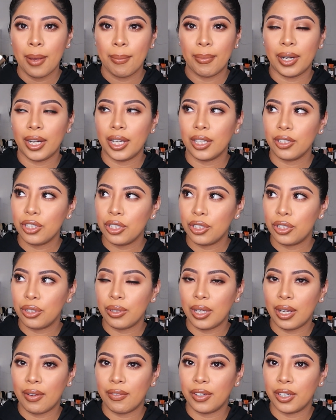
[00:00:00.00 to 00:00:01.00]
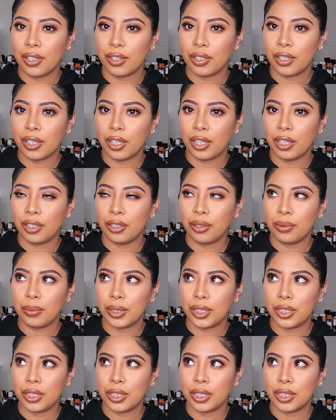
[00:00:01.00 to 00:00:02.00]
But I actually do have another color,
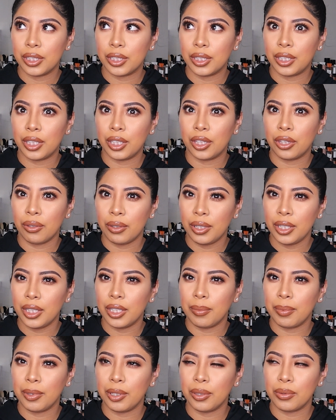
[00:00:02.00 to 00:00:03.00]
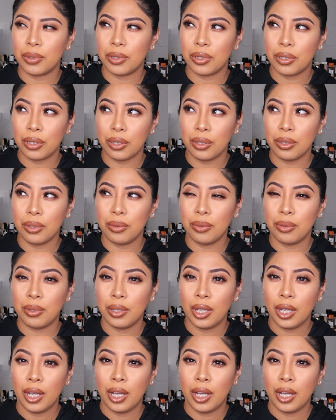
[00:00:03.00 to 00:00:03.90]
which is the 3W2